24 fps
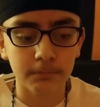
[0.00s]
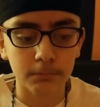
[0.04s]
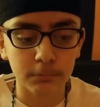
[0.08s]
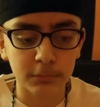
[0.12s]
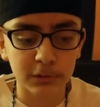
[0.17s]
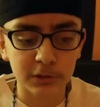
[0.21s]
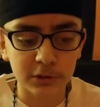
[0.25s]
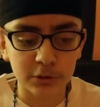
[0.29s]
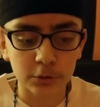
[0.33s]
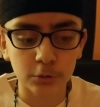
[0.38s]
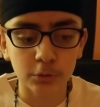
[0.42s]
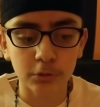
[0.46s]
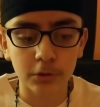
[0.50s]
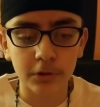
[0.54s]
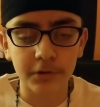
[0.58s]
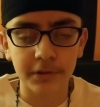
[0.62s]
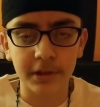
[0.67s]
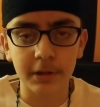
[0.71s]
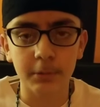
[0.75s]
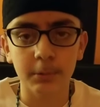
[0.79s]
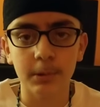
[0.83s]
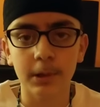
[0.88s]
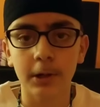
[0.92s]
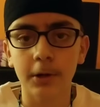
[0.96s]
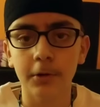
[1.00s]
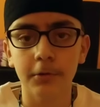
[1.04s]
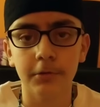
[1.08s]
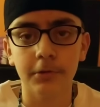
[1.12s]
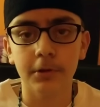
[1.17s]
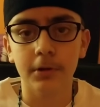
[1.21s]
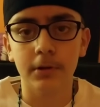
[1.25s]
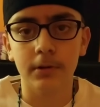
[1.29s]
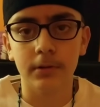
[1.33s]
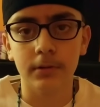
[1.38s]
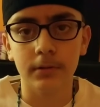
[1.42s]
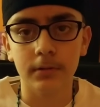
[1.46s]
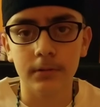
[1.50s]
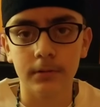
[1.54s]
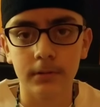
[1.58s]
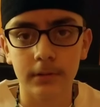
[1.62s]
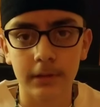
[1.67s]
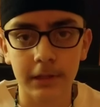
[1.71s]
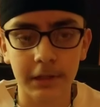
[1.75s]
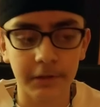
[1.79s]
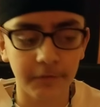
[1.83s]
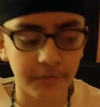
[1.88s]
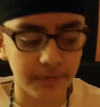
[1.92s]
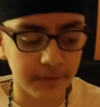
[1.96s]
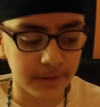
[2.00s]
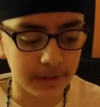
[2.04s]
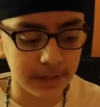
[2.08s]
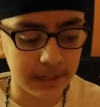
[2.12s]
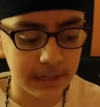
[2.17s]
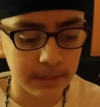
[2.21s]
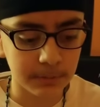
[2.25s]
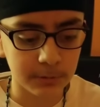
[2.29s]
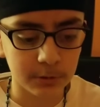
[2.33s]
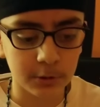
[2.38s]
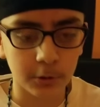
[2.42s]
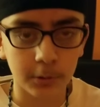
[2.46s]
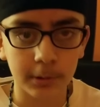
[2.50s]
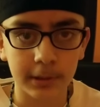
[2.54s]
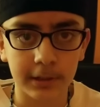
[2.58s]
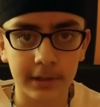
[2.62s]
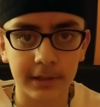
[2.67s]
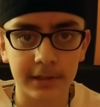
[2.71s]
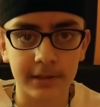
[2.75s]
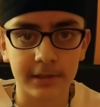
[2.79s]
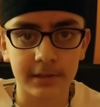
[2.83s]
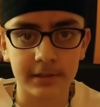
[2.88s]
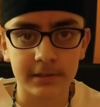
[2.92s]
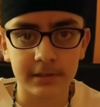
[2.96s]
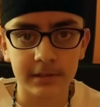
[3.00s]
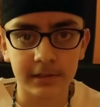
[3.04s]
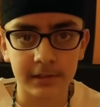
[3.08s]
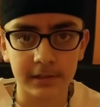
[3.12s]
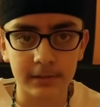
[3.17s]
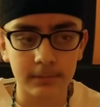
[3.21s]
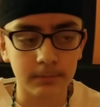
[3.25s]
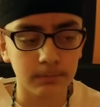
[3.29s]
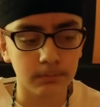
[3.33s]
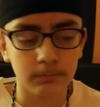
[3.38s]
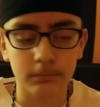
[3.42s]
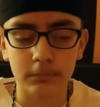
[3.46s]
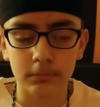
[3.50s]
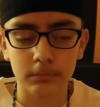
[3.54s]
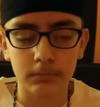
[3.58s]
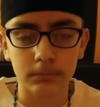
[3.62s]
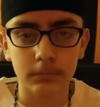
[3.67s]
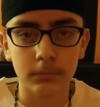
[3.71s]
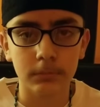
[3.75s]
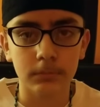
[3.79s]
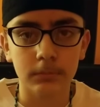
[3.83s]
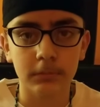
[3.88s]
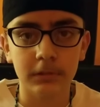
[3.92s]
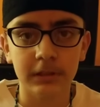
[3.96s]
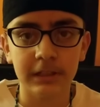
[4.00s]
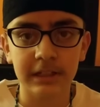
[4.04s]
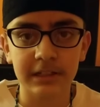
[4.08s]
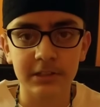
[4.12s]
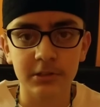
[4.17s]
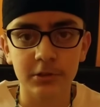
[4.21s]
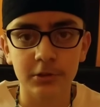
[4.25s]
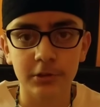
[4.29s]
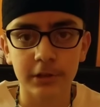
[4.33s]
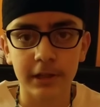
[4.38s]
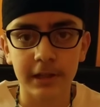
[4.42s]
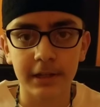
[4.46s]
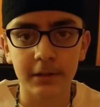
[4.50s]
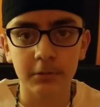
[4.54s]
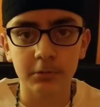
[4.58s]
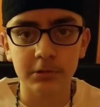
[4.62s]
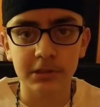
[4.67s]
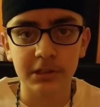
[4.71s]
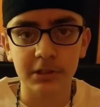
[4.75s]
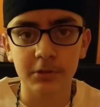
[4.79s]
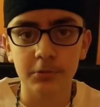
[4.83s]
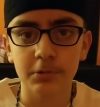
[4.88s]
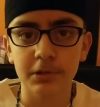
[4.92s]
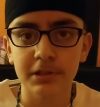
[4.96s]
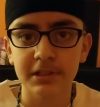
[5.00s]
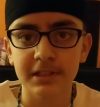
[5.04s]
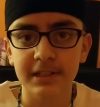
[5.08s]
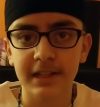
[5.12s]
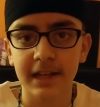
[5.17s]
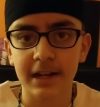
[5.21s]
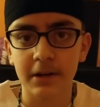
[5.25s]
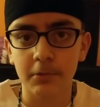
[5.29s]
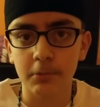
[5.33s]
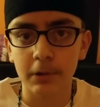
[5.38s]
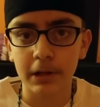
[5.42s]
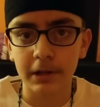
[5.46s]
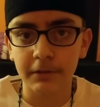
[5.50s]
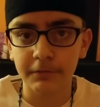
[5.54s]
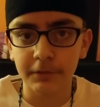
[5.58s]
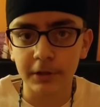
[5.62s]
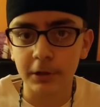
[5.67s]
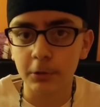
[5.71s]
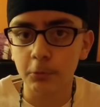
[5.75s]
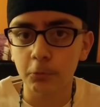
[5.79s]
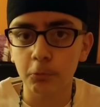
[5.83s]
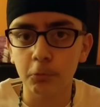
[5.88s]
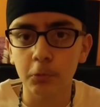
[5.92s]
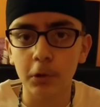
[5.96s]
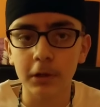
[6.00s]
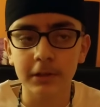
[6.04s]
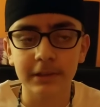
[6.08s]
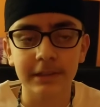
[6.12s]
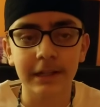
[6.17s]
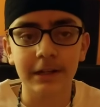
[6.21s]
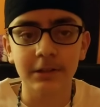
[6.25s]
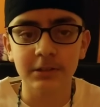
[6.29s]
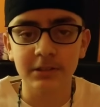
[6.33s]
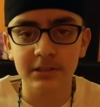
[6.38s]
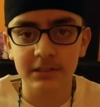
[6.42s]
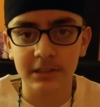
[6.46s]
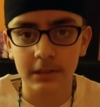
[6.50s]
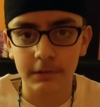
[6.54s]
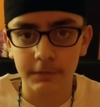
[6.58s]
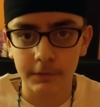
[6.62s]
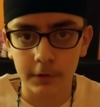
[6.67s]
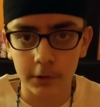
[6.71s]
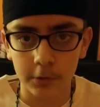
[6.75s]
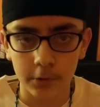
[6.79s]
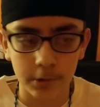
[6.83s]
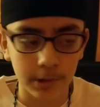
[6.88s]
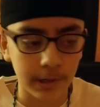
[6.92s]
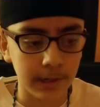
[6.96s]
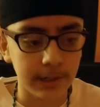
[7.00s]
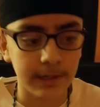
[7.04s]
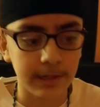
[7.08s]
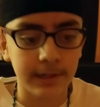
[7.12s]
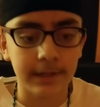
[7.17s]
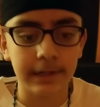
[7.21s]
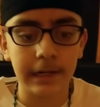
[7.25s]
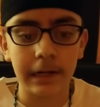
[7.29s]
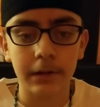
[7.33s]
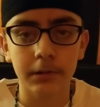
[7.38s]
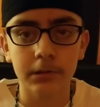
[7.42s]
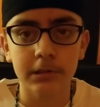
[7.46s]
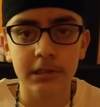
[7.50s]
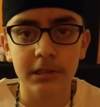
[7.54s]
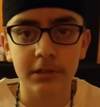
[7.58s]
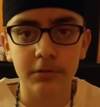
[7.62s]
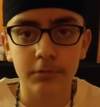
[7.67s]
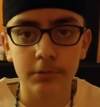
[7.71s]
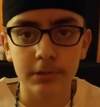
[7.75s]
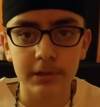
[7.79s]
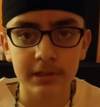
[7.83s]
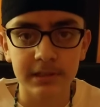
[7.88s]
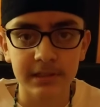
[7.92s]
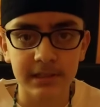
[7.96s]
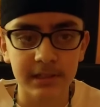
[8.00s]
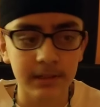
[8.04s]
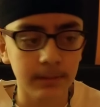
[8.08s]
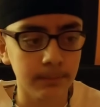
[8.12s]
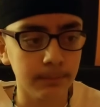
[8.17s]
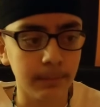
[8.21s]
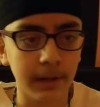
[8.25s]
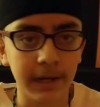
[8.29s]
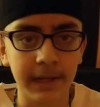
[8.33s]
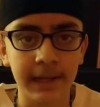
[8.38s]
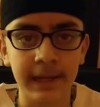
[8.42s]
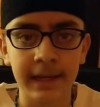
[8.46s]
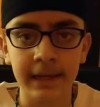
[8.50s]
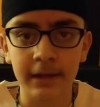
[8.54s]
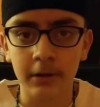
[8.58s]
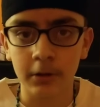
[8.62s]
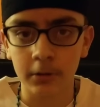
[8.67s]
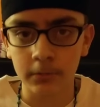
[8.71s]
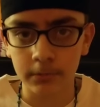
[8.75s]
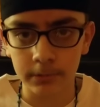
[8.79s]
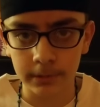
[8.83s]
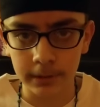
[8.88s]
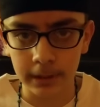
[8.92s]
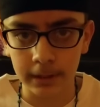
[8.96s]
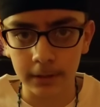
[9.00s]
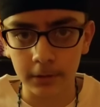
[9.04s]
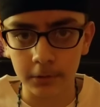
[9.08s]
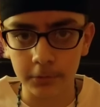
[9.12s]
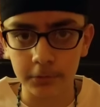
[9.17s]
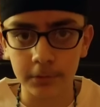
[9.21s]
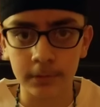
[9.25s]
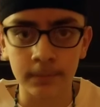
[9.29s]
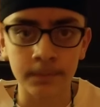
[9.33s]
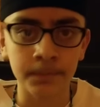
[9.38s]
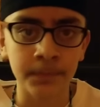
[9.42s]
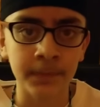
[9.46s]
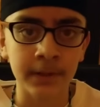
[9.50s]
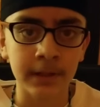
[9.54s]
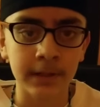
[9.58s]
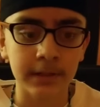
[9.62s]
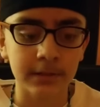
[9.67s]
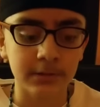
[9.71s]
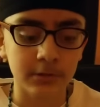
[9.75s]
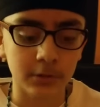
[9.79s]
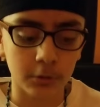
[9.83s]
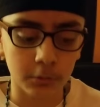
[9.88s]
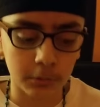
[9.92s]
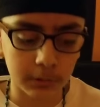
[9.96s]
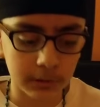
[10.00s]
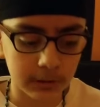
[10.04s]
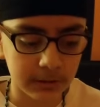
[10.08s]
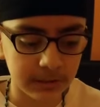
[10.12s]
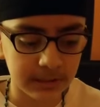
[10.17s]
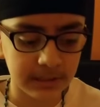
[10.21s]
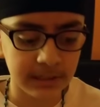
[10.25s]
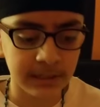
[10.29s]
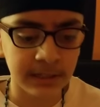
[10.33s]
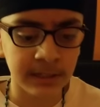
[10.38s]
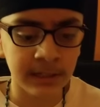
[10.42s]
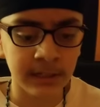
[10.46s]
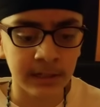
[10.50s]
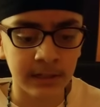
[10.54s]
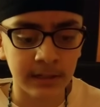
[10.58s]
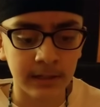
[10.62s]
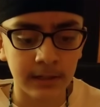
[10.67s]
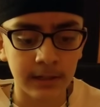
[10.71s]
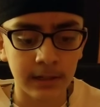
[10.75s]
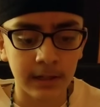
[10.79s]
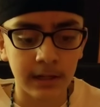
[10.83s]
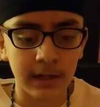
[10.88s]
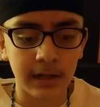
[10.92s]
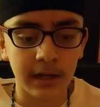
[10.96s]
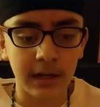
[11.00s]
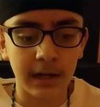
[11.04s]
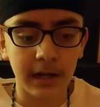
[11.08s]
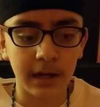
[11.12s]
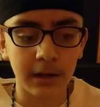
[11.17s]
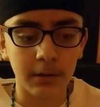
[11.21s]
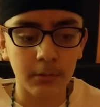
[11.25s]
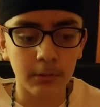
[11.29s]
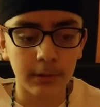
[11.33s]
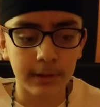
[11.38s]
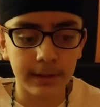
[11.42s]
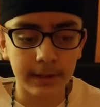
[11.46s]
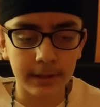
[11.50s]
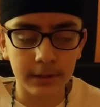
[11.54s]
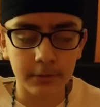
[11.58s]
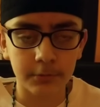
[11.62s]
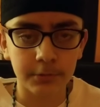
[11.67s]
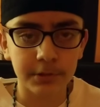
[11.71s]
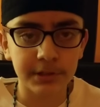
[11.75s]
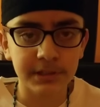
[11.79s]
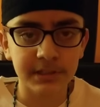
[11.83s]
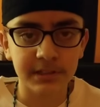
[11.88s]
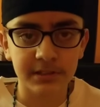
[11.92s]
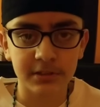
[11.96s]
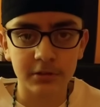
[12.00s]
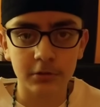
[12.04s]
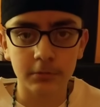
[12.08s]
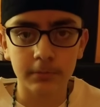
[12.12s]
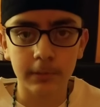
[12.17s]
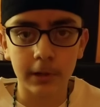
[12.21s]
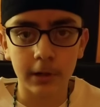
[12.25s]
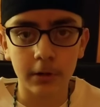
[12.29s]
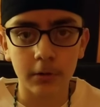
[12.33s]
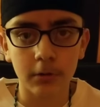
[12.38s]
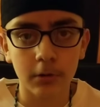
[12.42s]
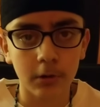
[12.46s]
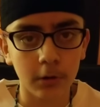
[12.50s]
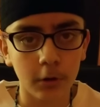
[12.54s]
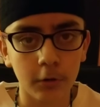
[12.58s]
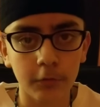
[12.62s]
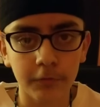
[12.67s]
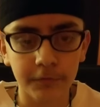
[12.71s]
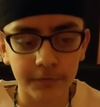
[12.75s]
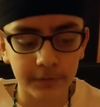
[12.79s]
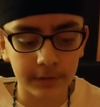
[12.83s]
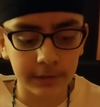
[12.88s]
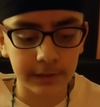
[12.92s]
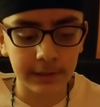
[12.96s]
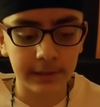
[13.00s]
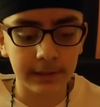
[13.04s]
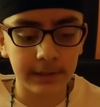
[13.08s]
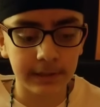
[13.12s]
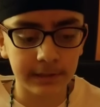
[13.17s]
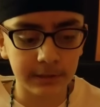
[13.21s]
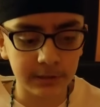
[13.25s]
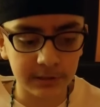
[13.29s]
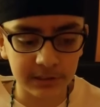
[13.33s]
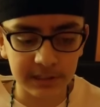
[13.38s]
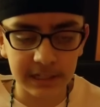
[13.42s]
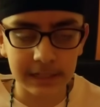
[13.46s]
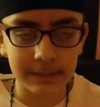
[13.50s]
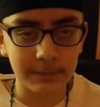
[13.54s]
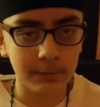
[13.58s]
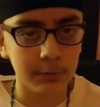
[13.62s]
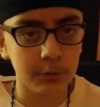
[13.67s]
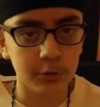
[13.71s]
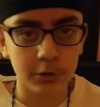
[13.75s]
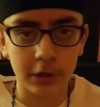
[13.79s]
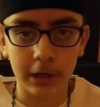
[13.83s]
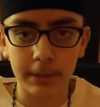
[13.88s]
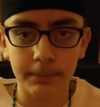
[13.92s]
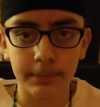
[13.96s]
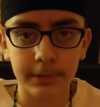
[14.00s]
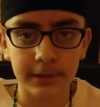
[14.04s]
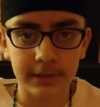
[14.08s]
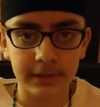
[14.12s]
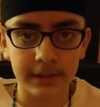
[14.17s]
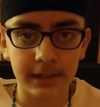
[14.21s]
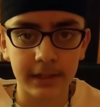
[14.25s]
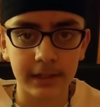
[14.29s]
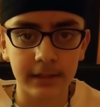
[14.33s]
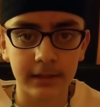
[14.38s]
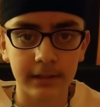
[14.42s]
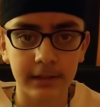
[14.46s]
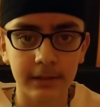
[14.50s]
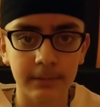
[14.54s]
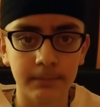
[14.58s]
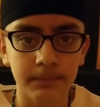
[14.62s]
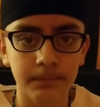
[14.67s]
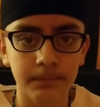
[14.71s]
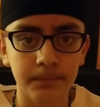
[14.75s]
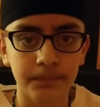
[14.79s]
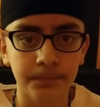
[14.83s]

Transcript: sooner than we all thought. If it keeps going like this, like yesterday, it was increasing at a rate of like 1,700. Now it's increasing by 800, 900. So we'll see how it increases tomorrow. hopefully, it just keeps dropping daily.